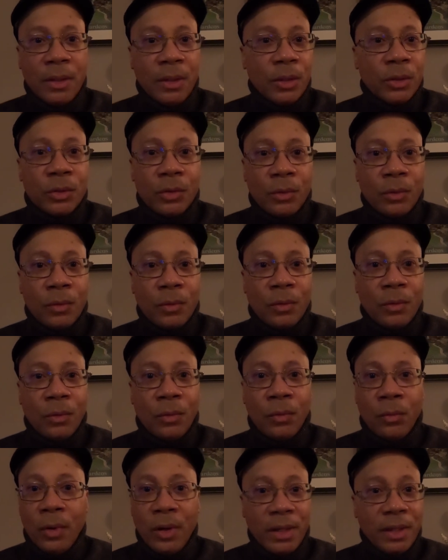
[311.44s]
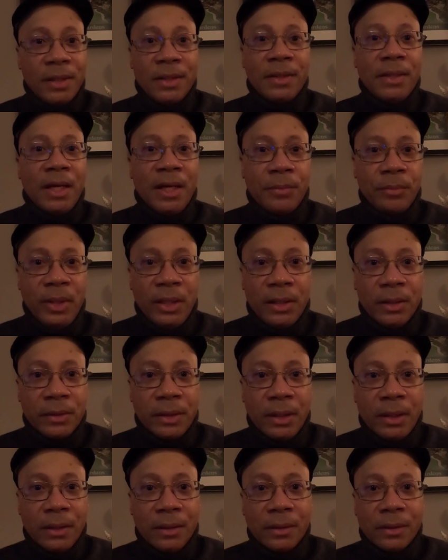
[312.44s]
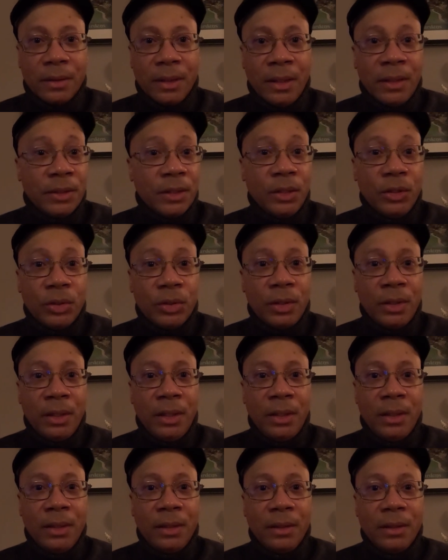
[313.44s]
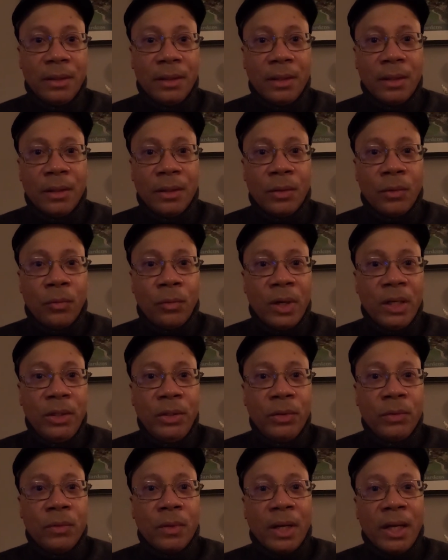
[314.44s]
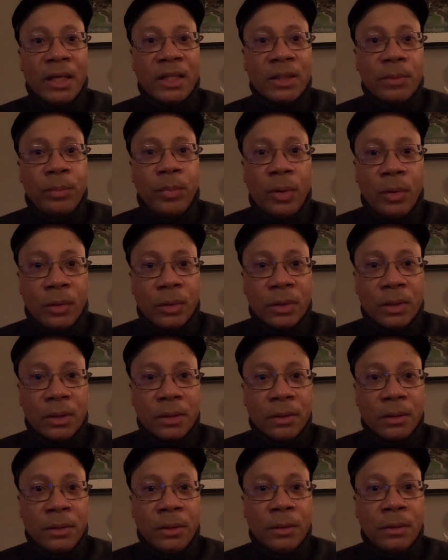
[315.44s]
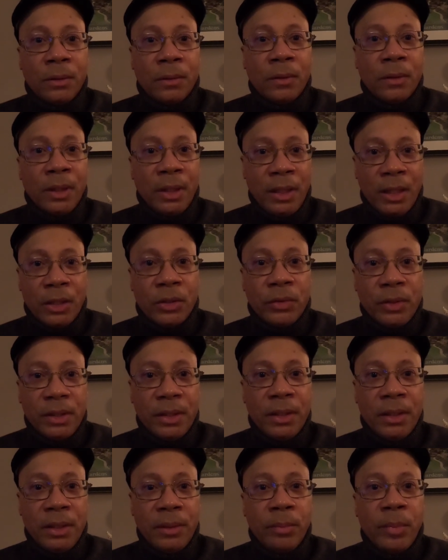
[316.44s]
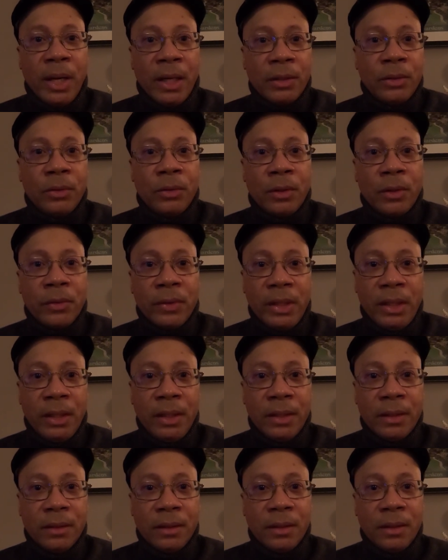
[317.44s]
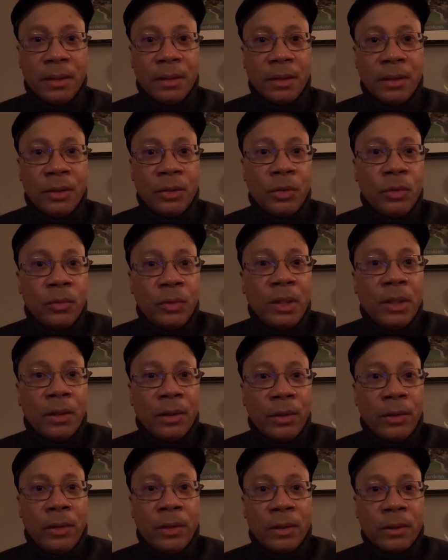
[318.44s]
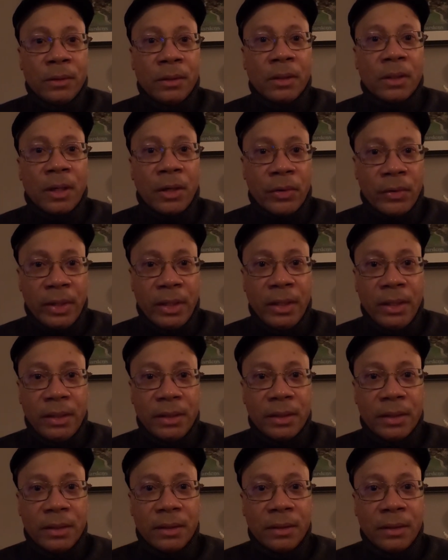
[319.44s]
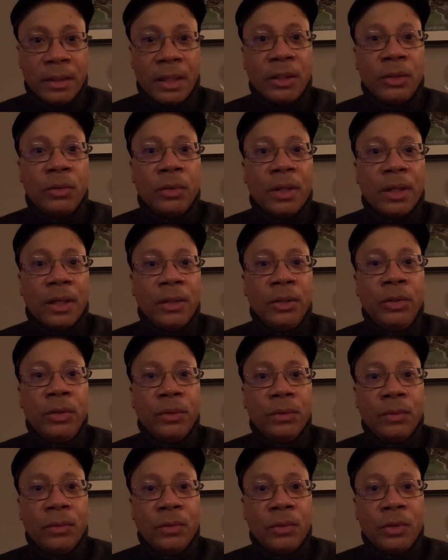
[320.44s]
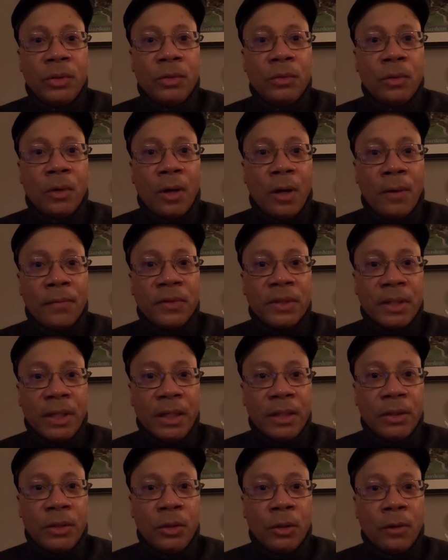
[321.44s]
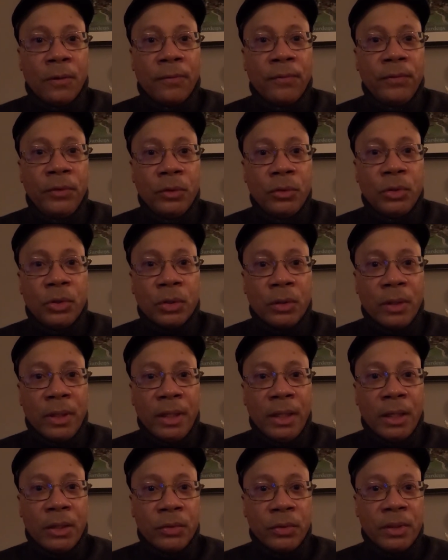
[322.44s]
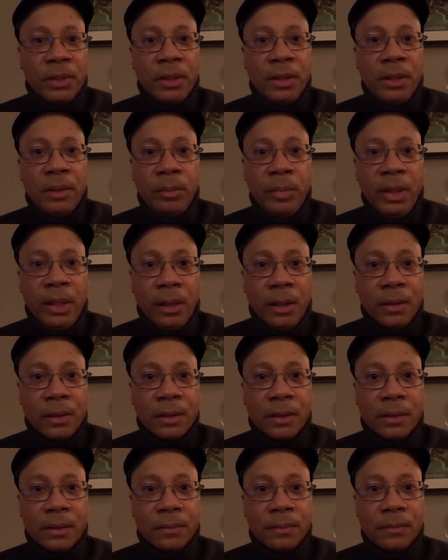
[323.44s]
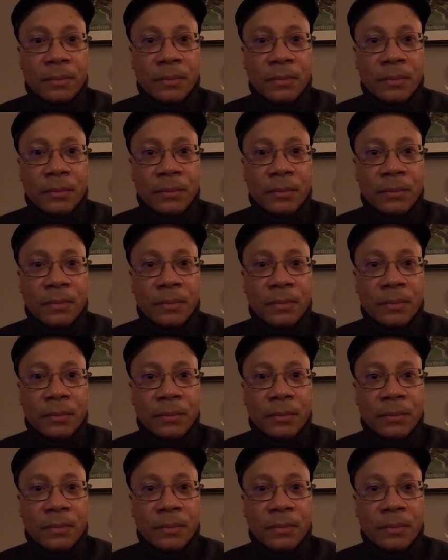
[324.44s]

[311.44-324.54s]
So what is net metering? Essentially, when you export your electricity back to the grid, you will earn credits that you can use to offset your future electricity bills.